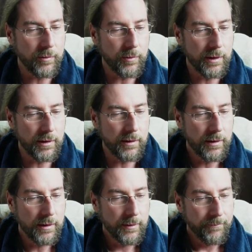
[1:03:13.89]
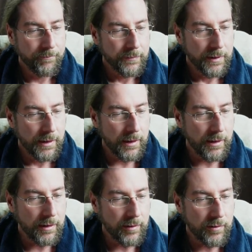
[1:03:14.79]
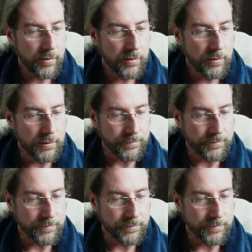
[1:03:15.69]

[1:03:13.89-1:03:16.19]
one, and that's so cool.